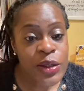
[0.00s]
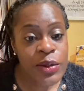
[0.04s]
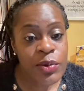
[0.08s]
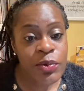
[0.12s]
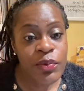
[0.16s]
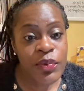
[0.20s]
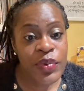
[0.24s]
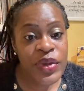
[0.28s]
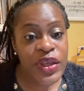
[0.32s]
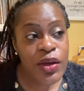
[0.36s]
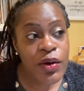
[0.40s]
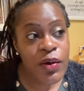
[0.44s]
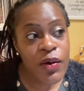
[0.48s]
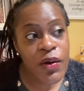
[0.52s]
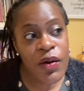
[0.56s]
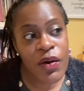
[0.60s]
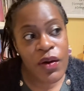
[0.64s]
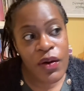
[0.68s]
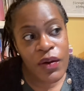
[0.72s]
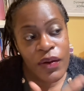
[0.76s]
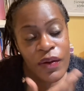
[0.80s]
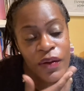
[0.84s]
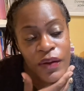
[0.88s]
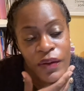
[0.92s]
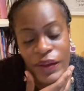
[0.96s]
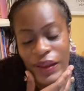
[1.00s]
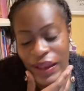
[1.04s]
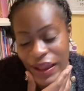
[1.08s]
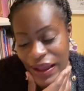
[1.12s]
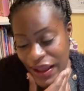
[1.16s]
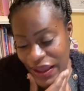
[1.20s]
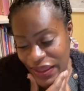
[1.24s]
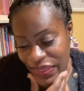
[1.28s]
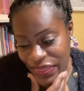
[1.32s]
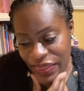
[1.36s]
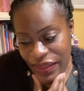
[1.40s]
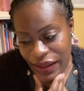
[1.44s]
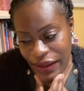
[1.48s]
We all,
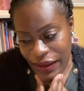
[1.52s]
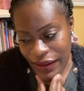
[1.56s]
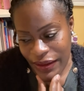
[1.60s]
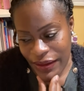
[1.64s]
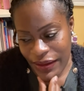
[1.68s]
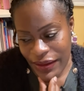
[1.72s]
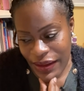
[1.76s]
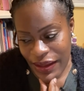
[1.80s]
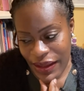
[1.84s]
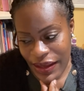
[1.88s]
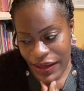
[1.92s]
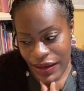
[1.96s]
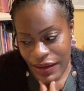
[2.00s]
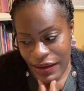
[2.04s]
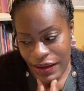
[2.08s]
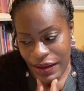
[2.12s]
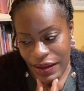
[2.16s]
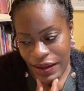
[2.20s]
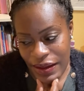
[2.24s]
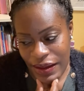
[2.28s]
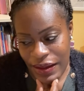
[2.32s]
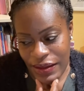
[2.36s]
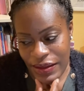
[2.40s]
I think, in